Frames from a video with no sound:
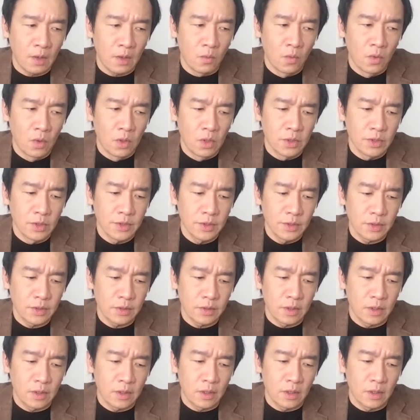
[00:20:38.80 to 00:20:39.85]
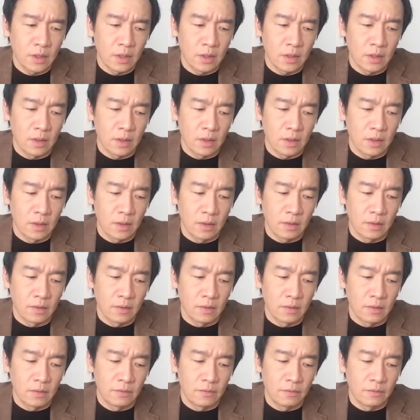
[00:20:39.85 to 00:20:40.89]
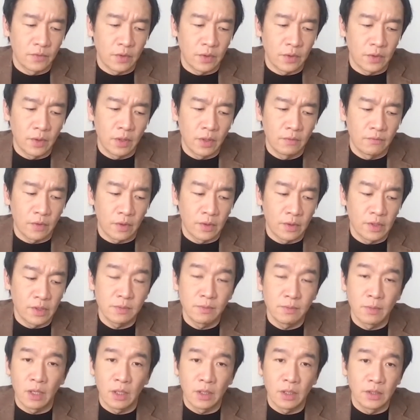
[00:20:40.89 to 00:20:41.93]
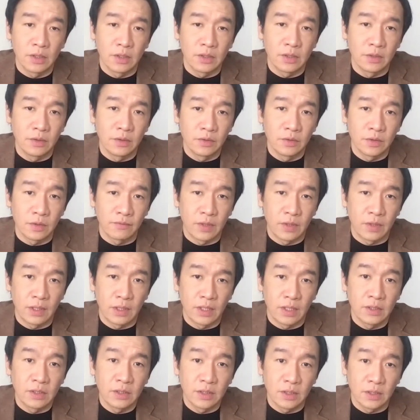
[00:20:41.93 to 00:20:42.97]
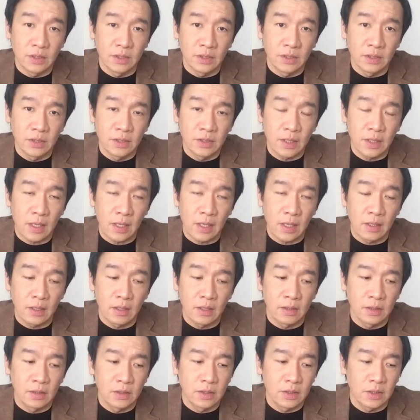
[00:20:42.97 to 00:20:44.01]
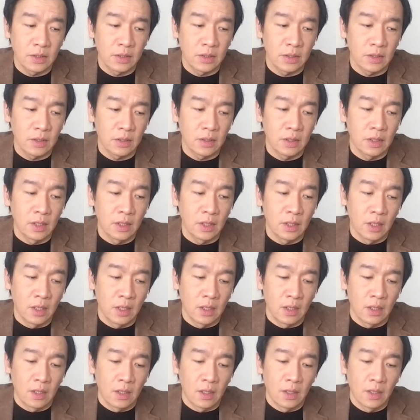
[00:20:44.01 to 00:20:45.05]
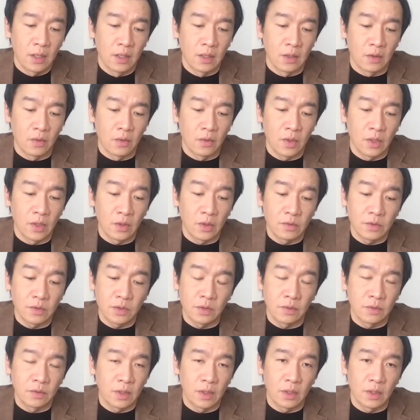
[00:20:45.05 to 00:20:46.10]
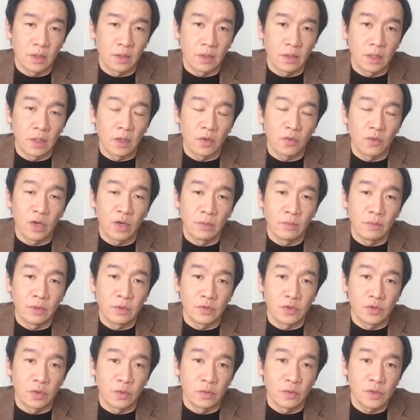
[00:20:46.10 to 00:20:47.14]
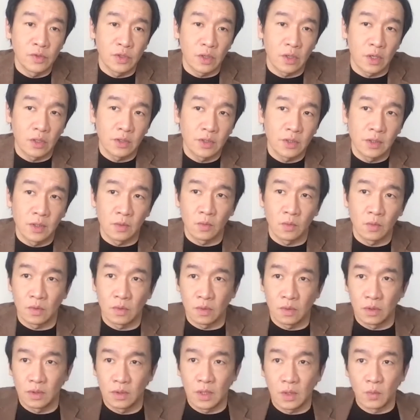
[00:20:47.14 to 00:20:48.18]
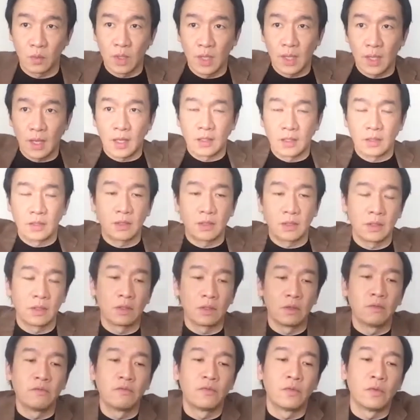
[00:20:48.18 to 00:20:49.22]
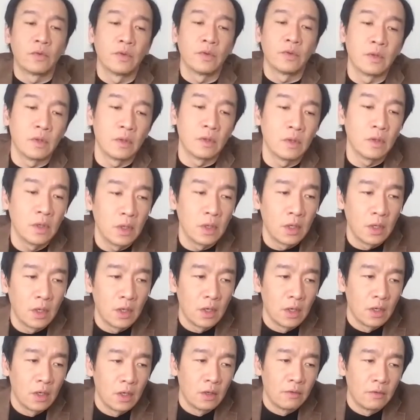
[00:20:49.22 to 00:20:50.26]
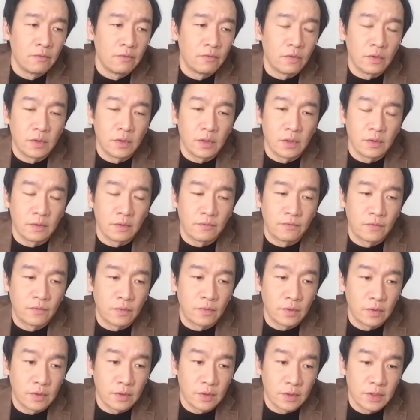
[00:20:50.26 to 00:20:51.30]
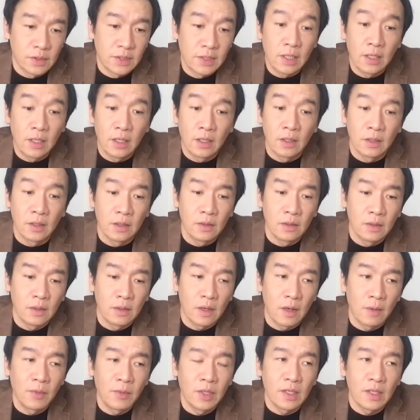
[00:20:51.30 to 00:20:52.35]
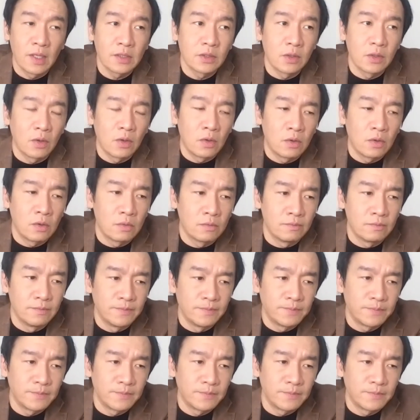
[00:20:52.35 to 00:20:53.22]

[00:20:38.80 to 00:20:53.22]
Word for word: was uh, very, very smart in his use of the lenses and. Uh, you know, and also the the incredible drone shots that were that we had, you know, for the for the for the scene. I mean, that's all,